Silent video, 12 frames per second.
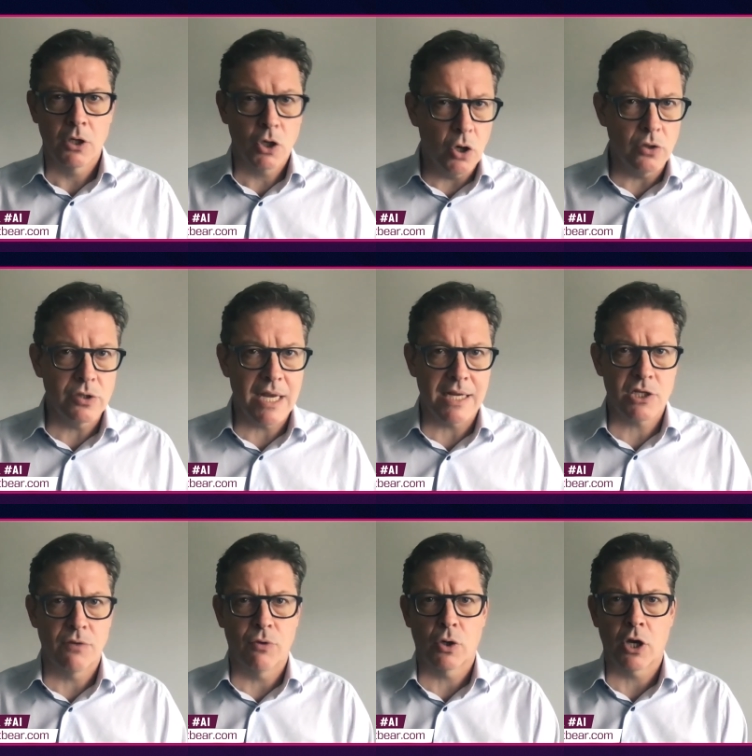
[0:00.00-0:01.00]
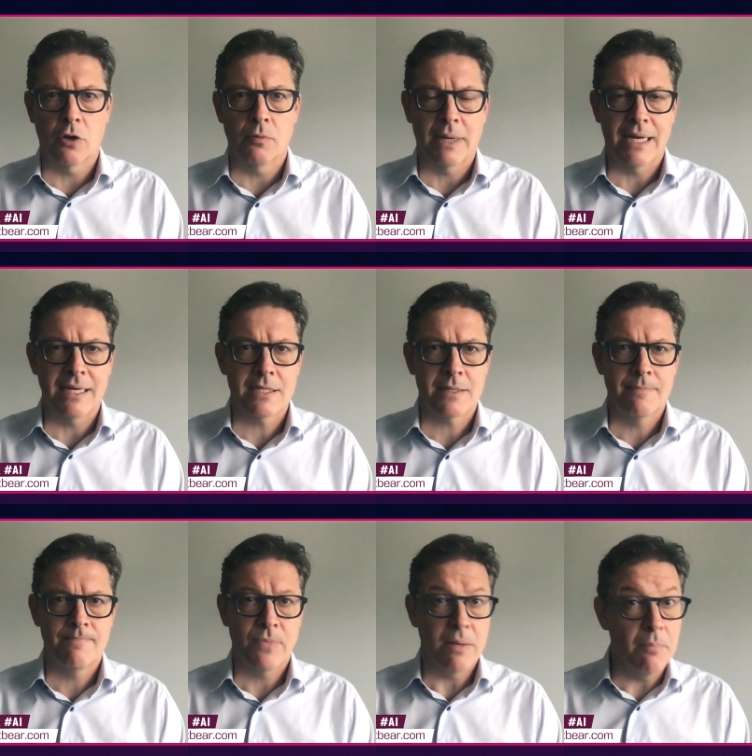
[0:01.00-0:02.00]
context of your code base,
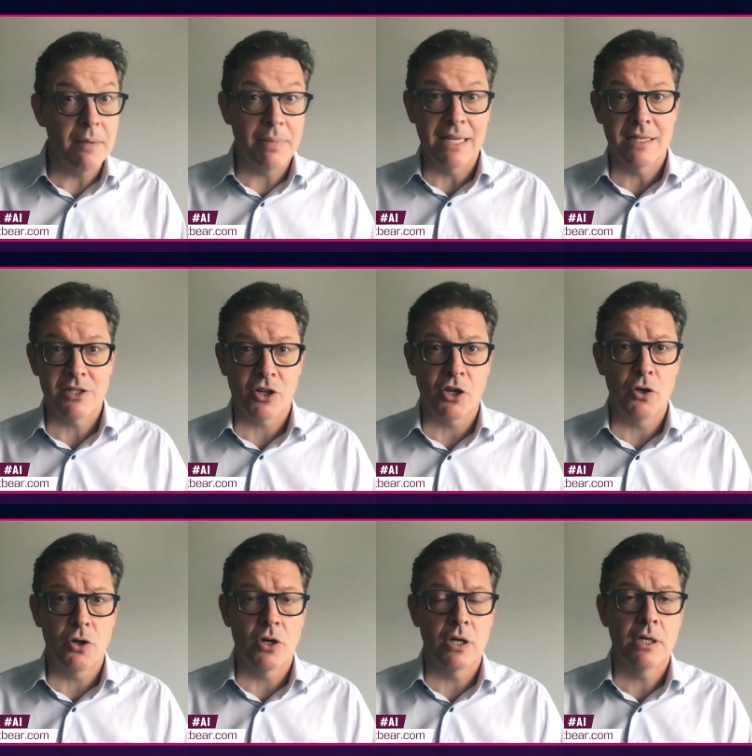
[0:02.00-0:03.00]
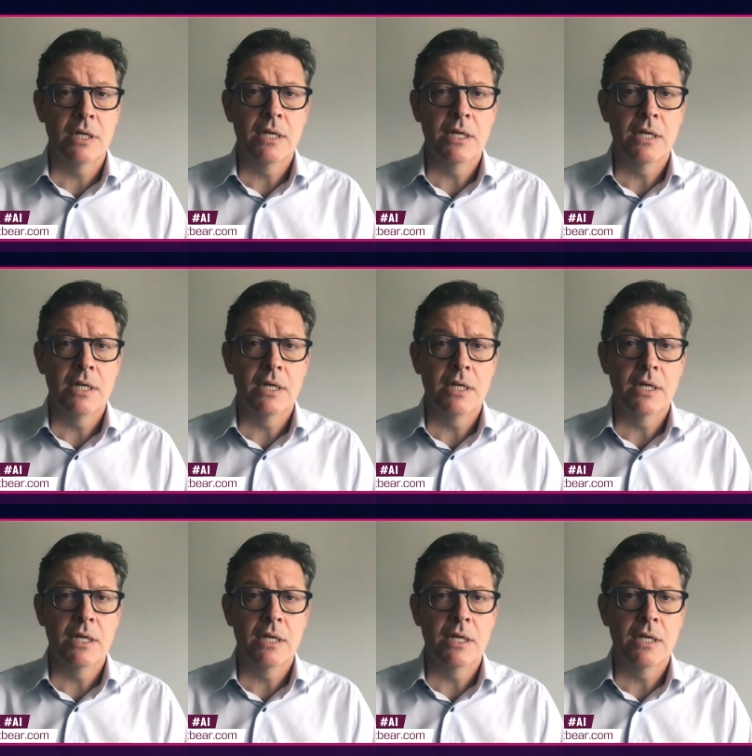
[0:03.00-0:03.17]
might be insecure.